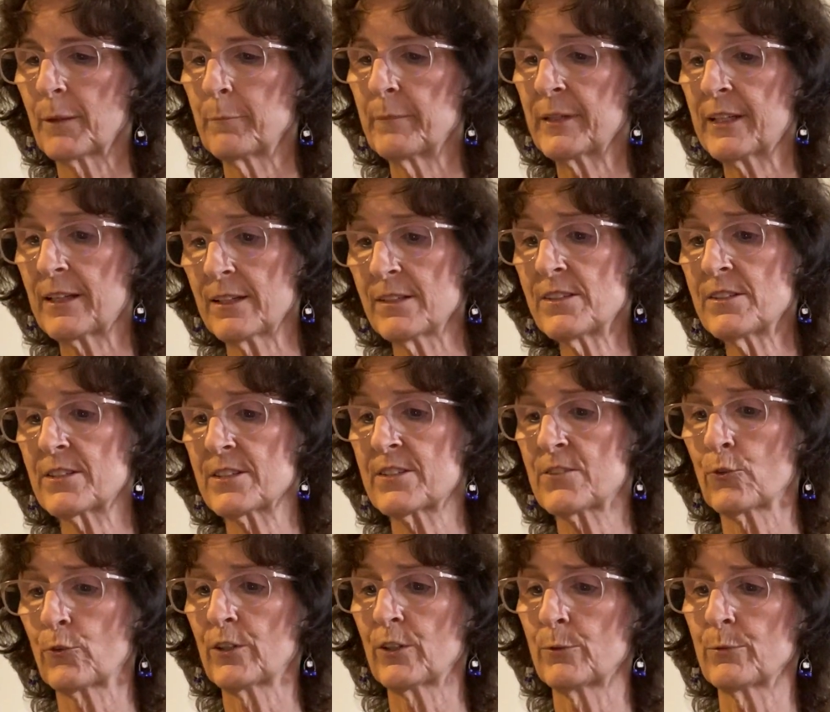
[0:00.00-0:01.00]
because the
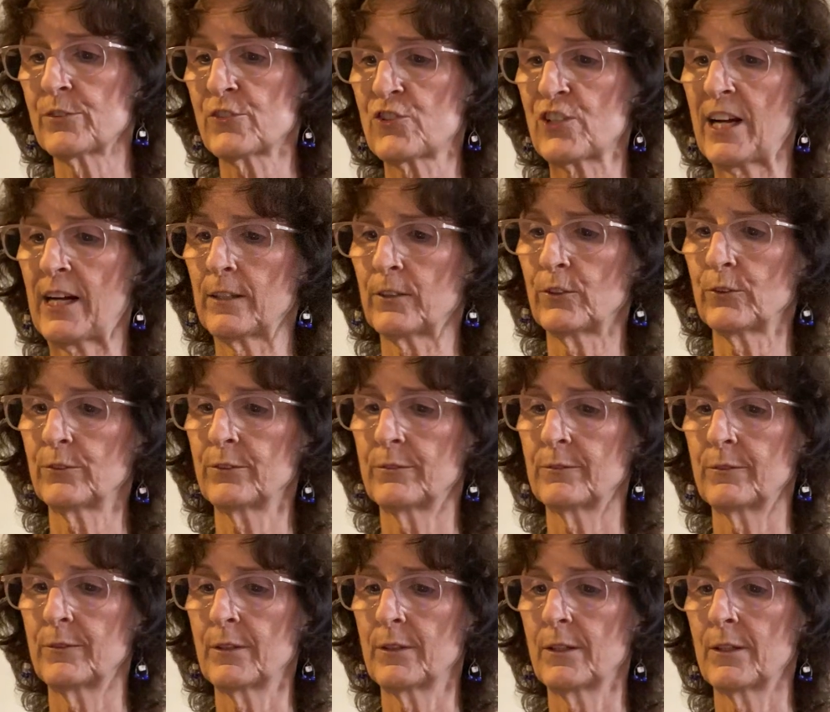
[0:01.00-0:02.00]
soil was shallow.
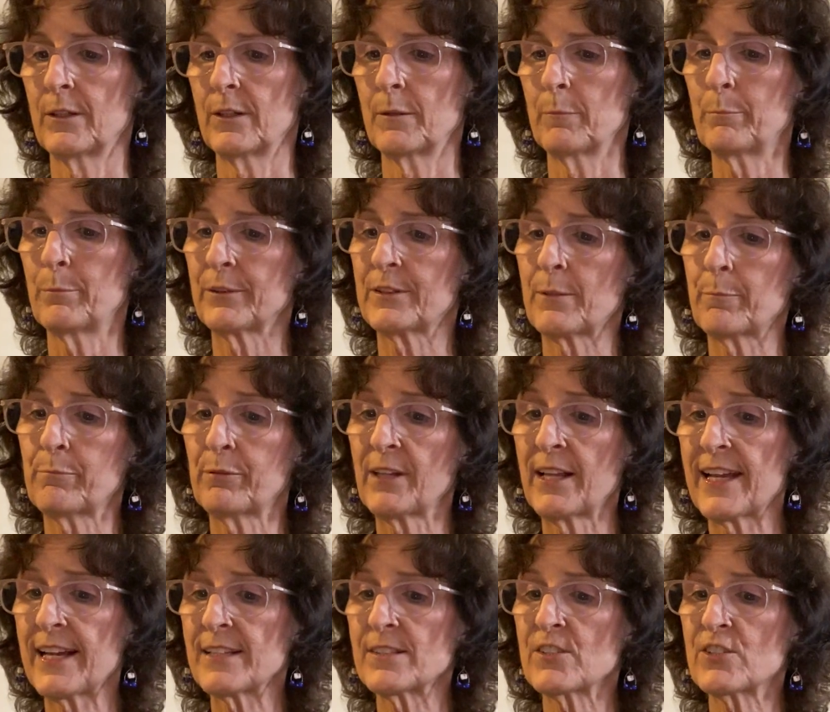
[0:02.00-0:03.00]
But the
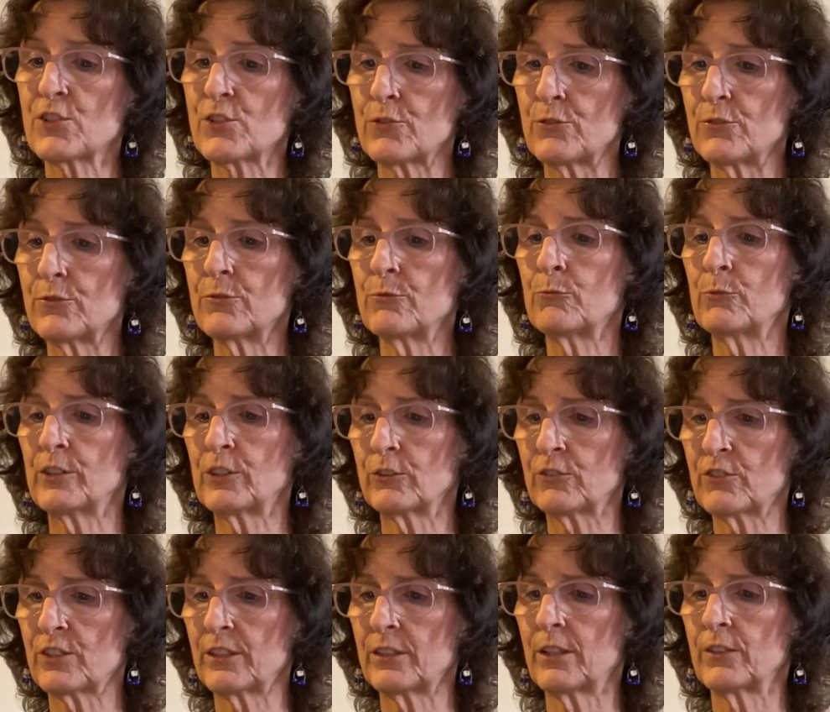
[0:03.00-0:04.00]
plant soon
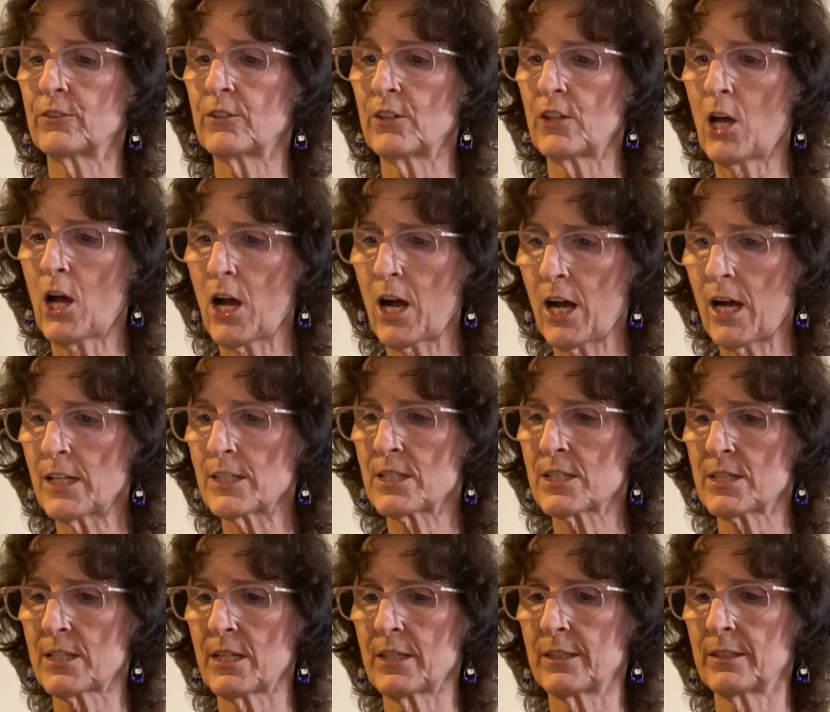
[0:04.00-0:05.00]
wilted under the hot
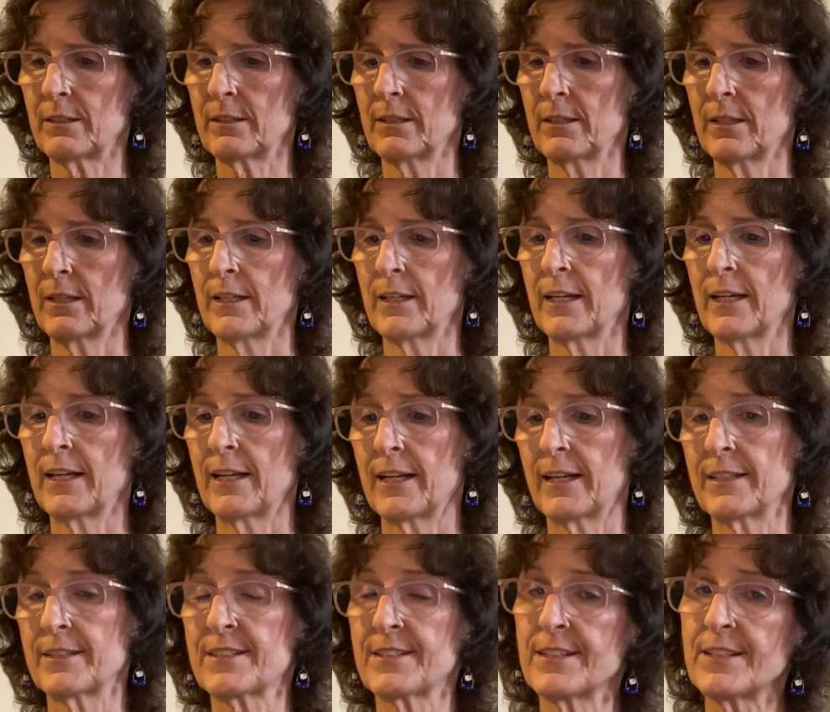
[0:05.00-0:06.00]
sun,
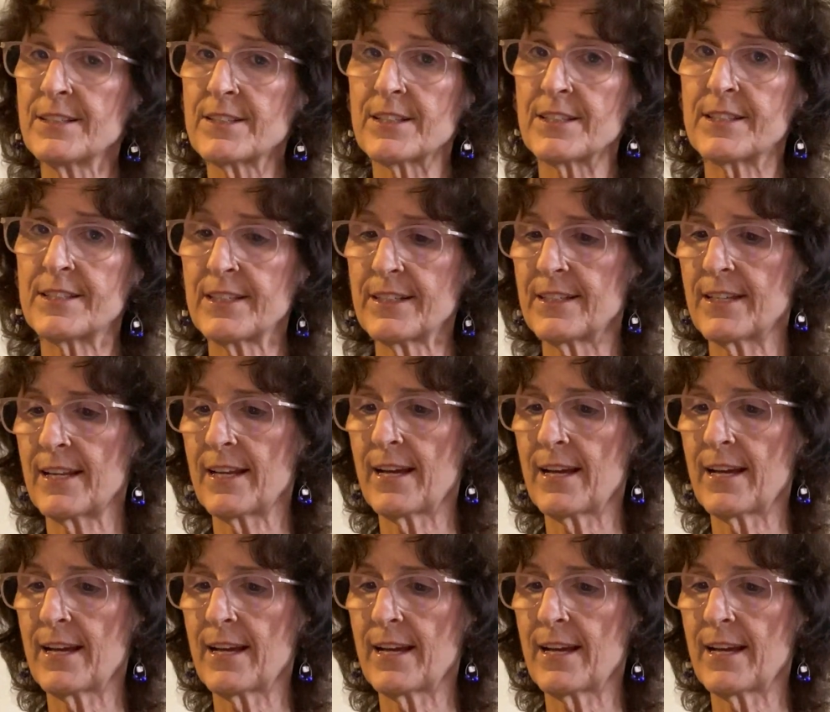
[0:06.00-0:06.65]
and since it didn't